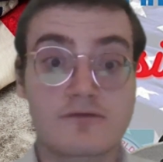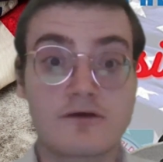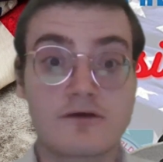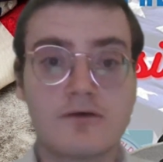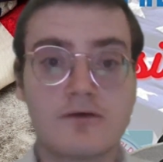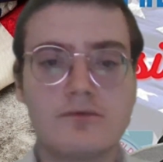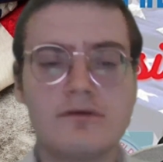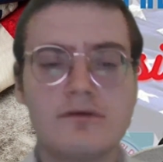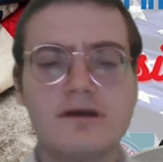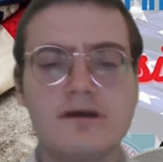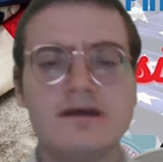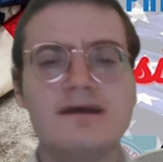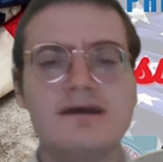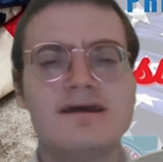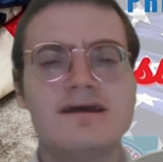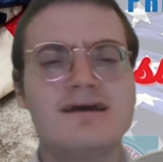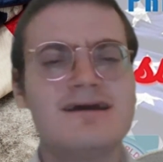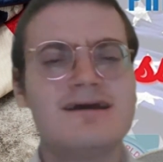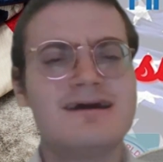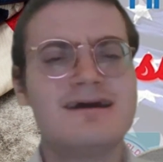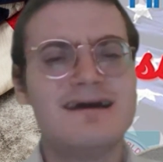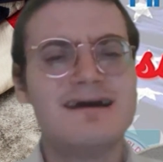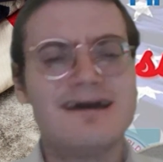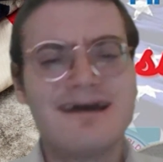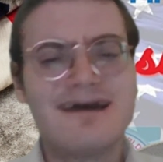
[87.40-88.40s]
So
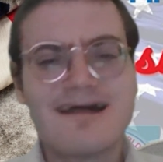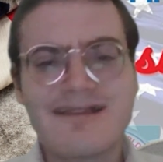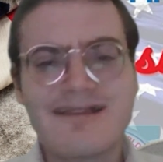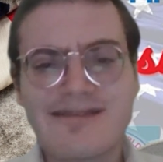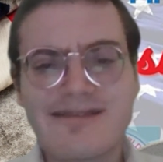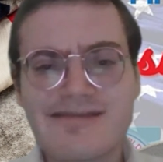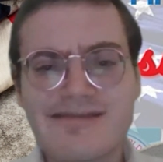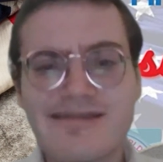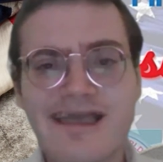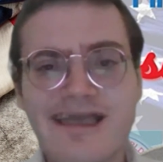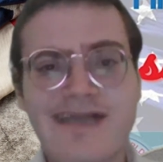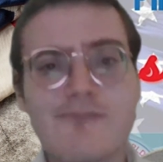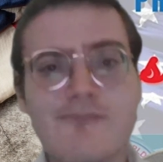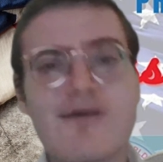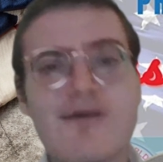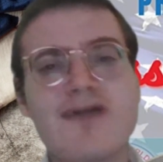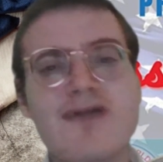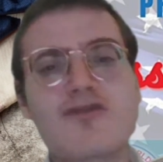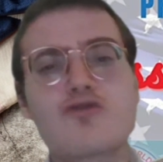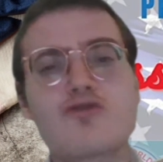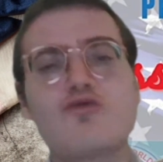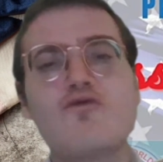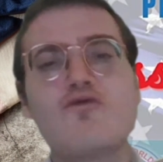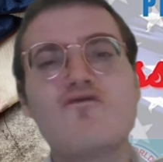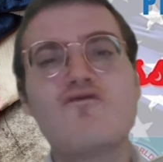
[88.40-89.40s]
they
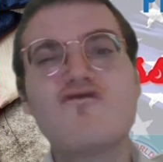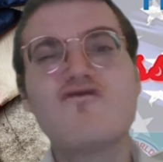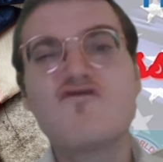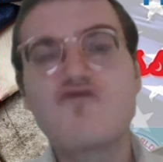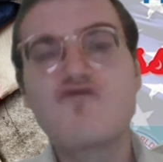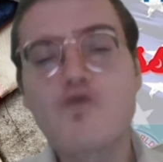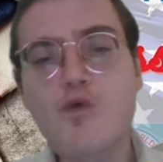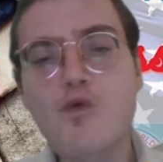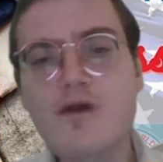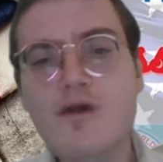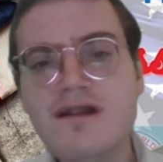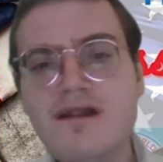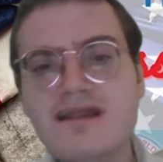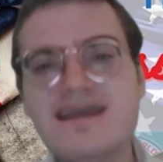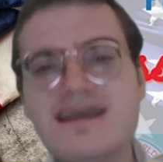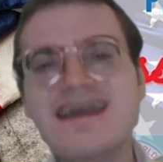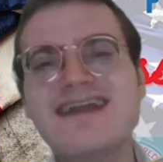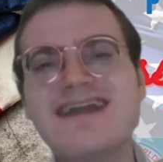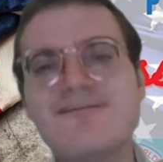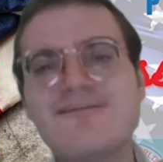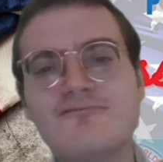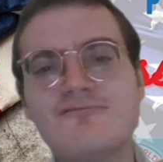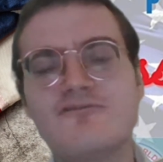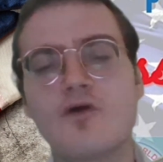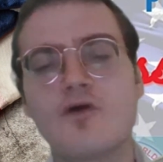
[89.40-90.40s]
went through
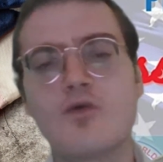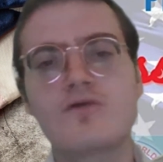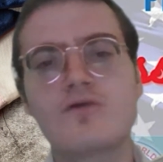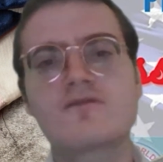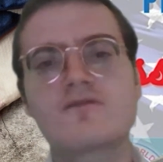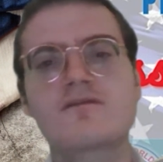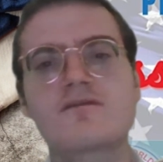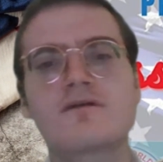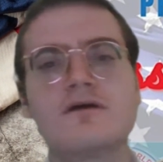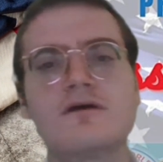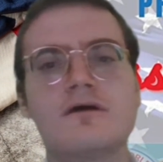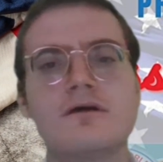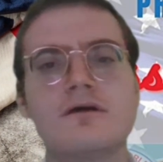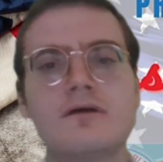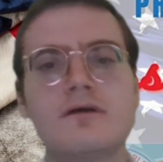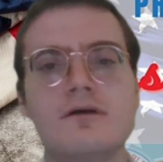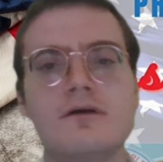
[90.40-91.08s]
14 votes.